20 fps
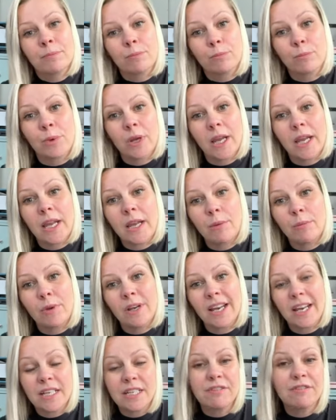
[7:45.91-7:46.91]
we
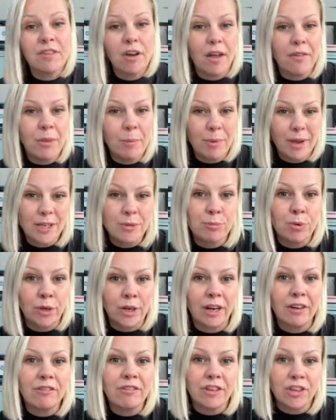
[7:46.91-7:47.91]
need to find the best
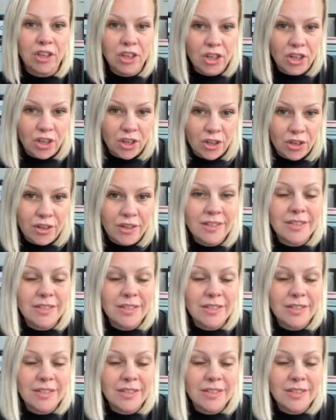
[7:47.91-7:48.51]
product for you